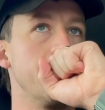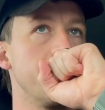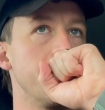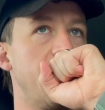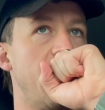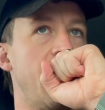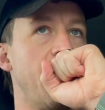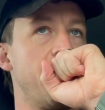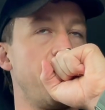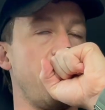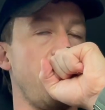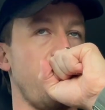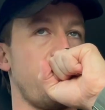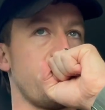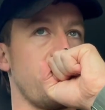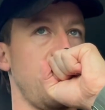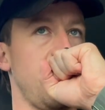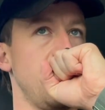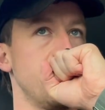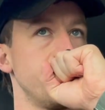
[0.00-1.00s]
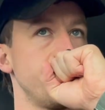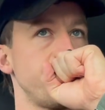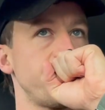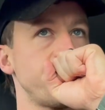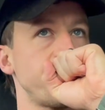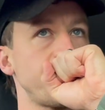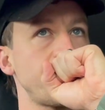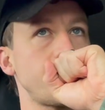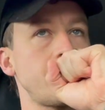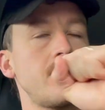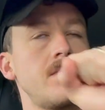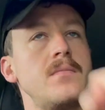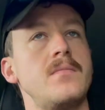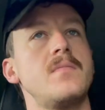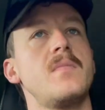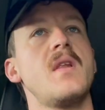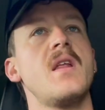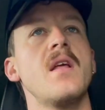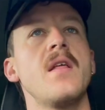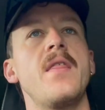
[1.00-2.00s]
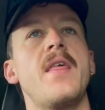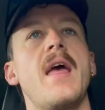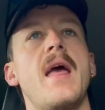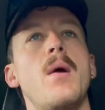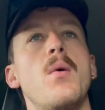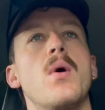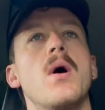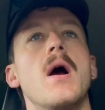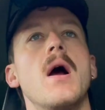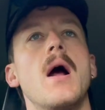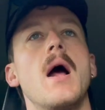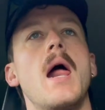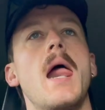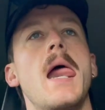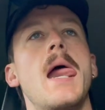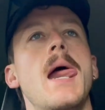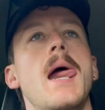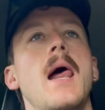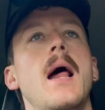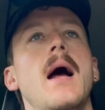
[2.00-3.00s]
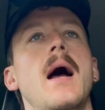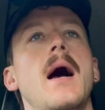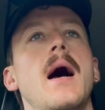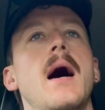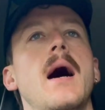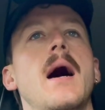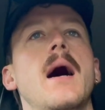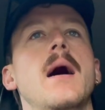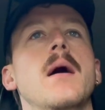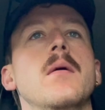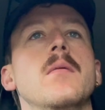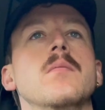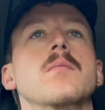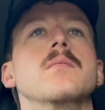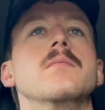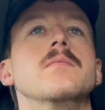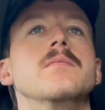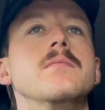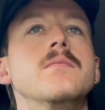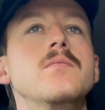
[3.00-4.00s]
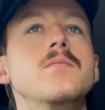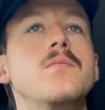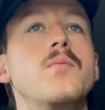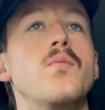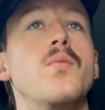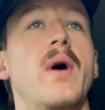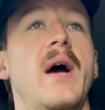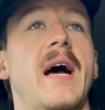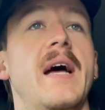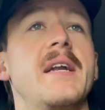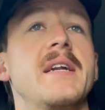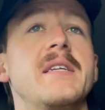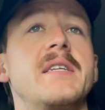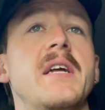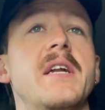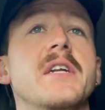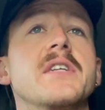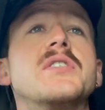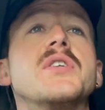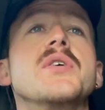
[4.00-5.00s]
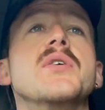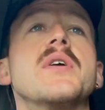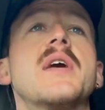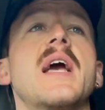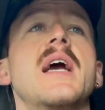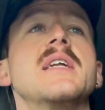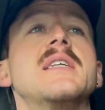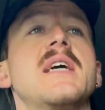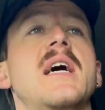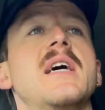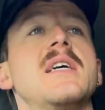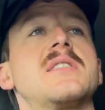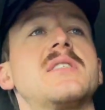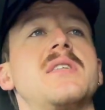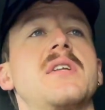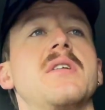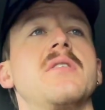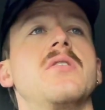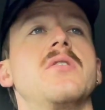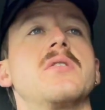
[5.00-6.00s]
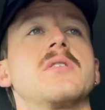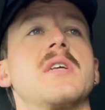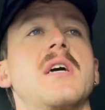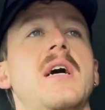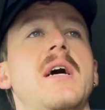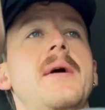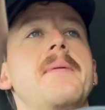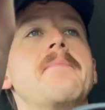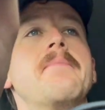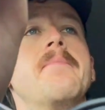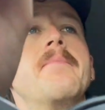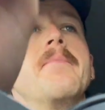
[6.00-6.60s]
Athlete 3, they were I hadn't done a 2K test in a long time,